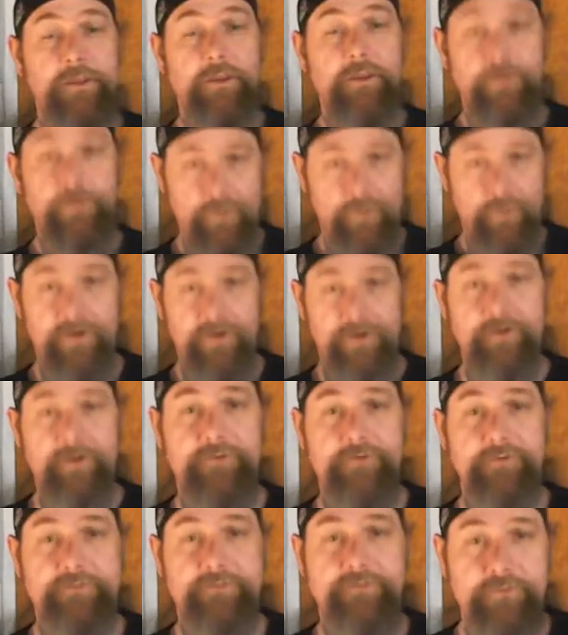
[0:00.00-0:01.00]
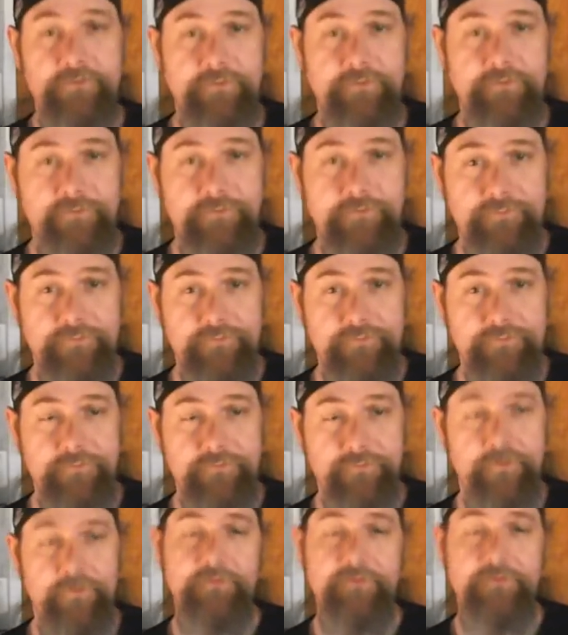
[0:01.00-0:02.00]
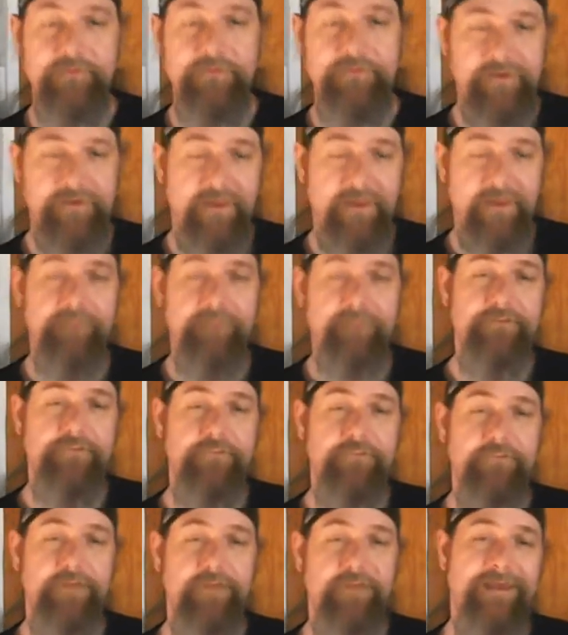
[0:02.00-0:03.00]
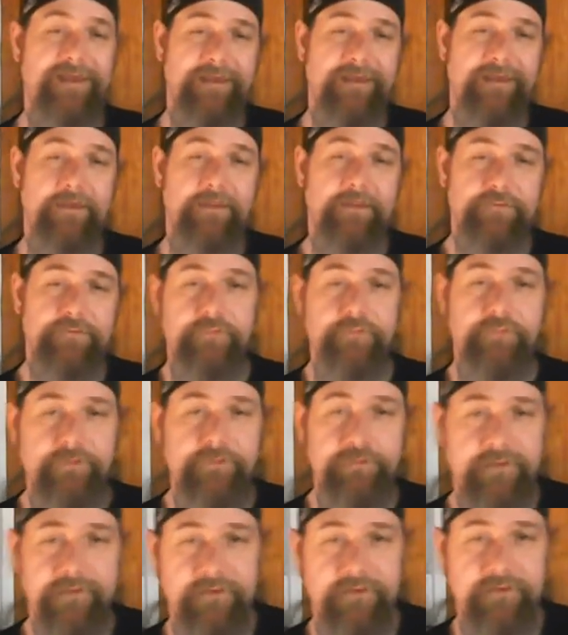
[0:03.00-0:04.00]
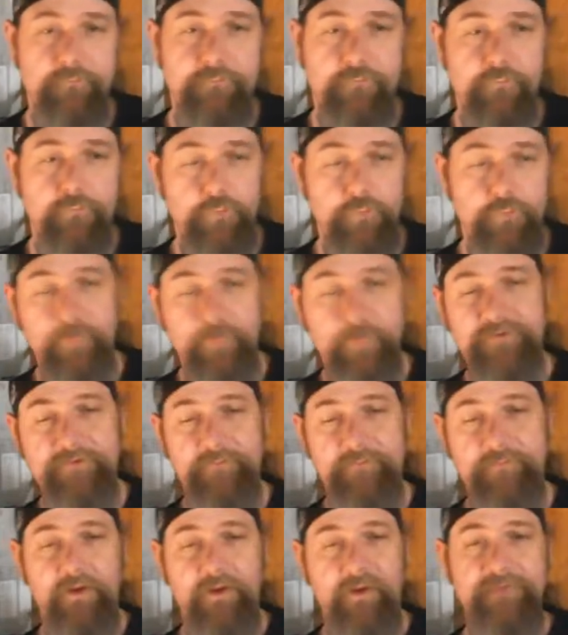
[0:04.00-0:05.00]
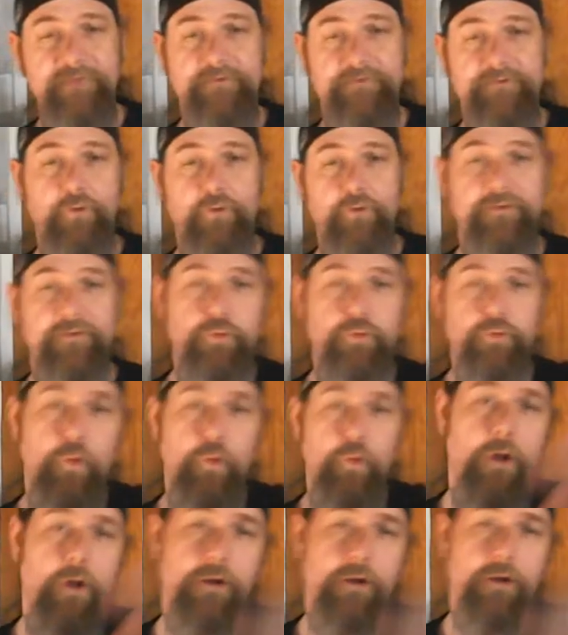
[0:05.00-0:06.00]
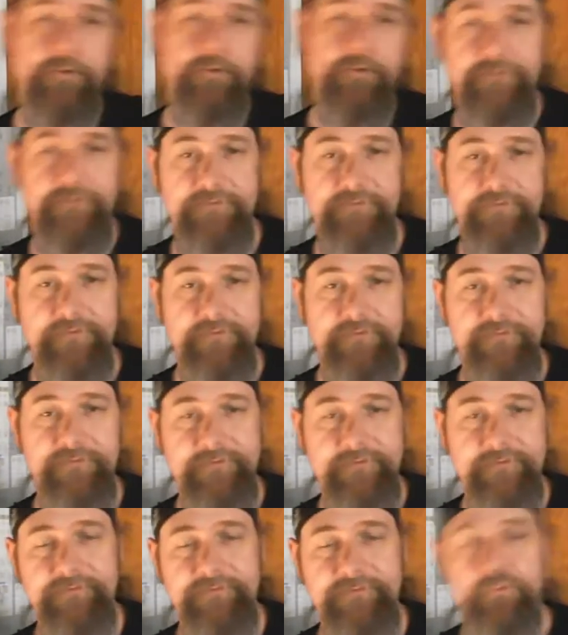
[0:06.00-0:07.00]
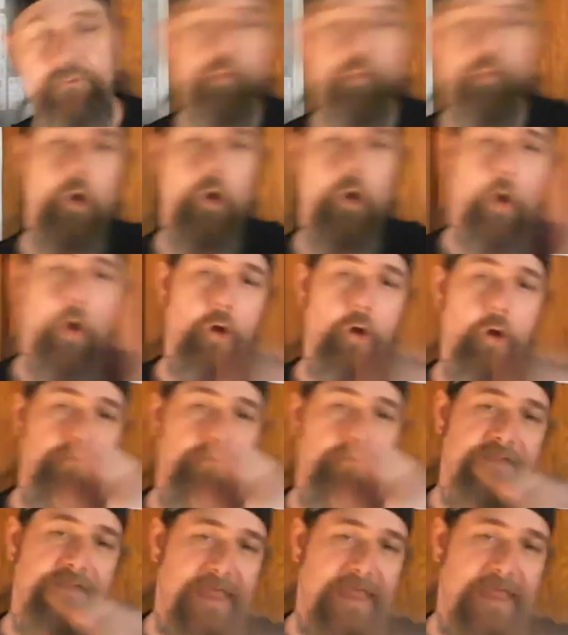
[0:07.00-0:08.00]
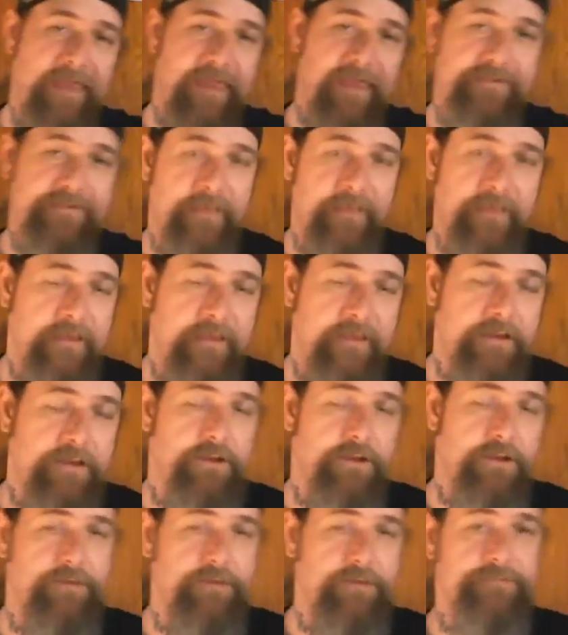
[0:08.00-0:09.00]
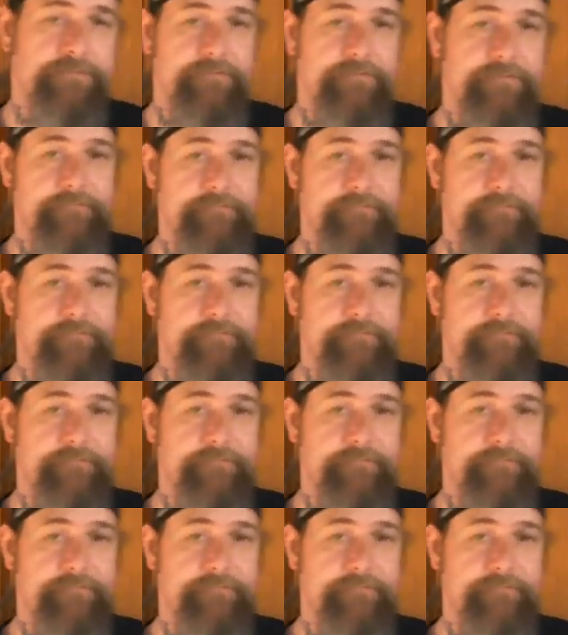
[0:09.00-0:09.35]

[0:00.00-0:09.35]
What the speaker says: You want to know the truth? Go to the anatomy of your body and how it's really made. You'll be surprised to know that you are 666. You are the Antichrist.